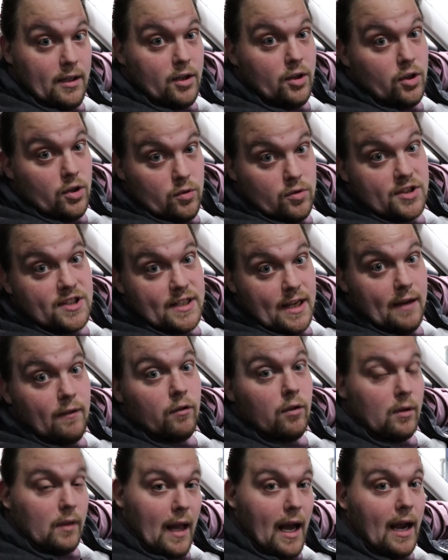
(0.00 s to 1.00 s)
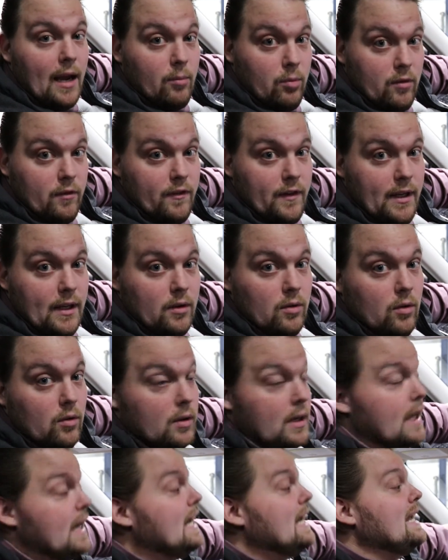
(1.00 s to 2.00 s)
a new, safe, reliable
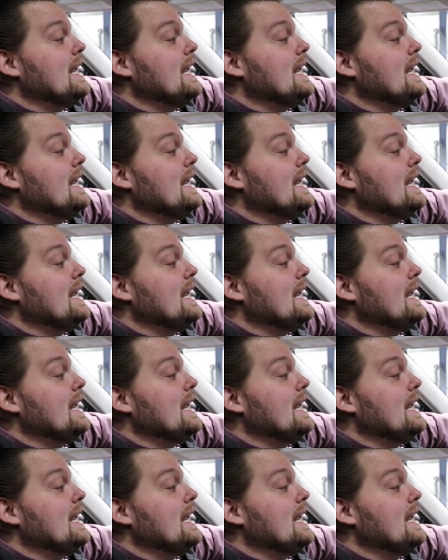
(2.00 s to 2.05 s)
vehicle.